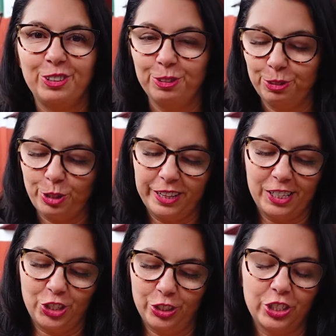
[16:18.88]
to try that
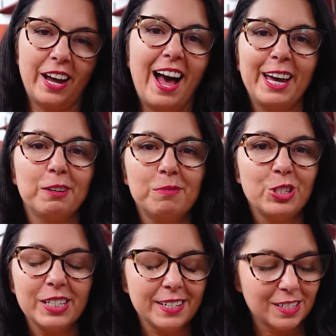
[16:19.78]
chicha. I am
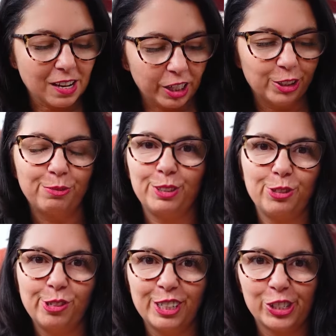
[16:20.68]
just a sucker for
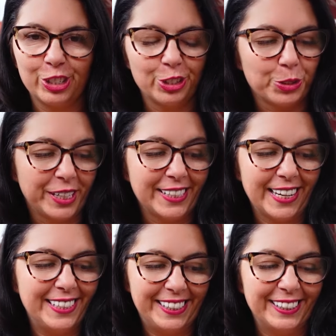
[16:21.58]
traditional drinks. I
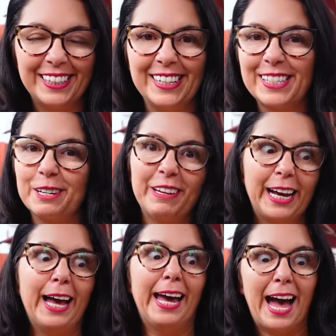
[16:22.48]
see things and I'm
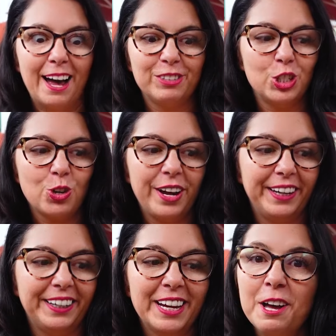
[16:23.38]
like, I have to
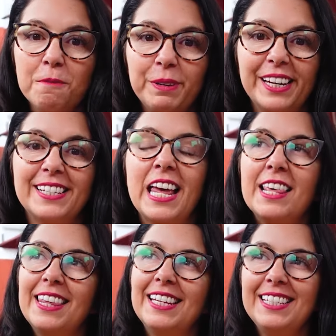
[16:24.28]
try it. Because
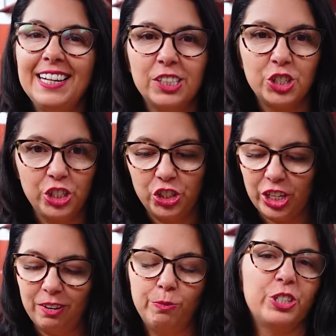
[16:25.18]
things like
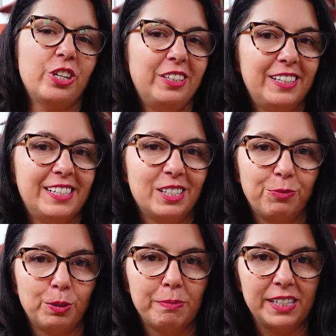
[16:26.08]
chicha, which is
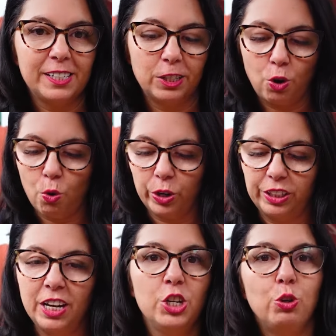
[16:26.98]
fermented
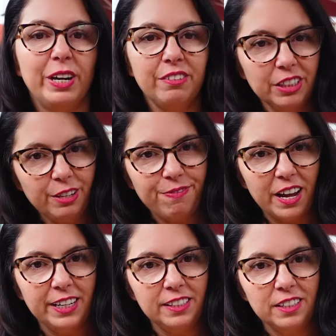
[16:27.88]
corn, you can't really
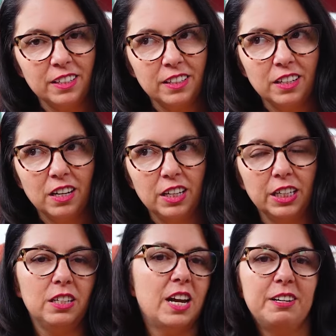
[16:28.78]
find in
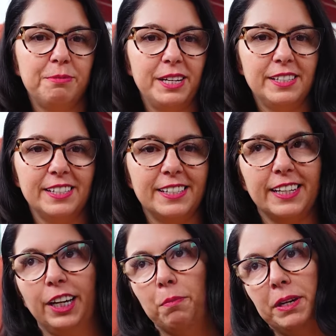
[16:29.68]
a lot of places,
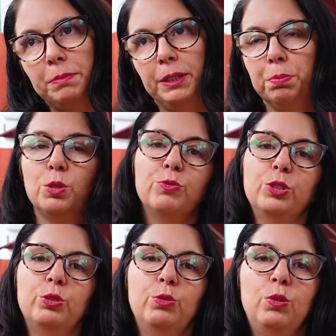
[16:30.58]
like maybe
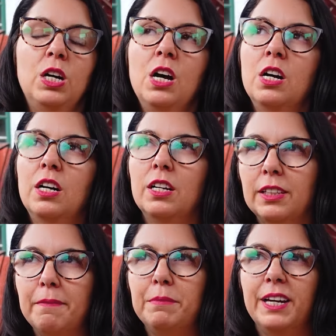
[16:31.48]
Peru,
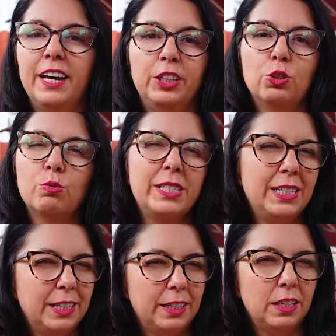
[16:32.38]
Colombia. You don't
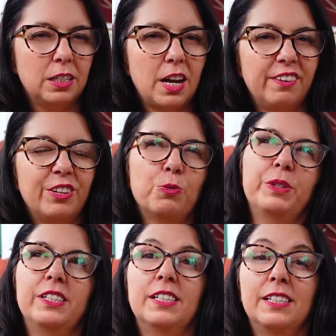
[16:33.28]
see it in a lot of other
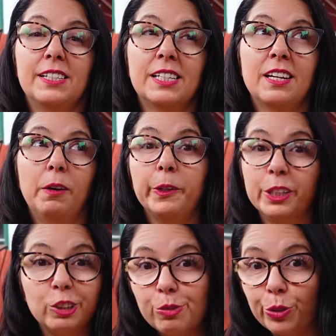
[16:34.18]
places. I'm gonna
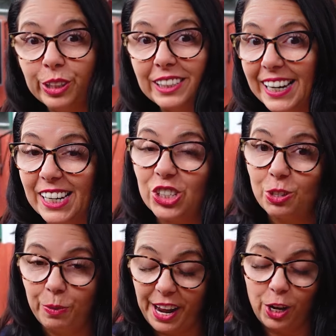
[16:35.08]
look for it in
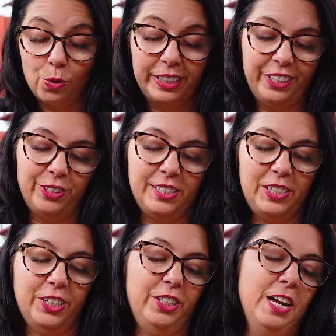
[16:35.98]
Asia when I go later
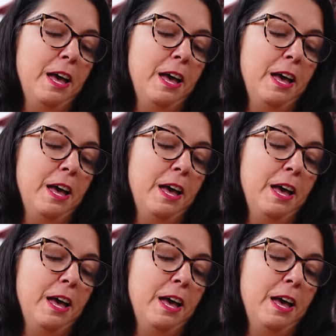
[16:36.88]
this year.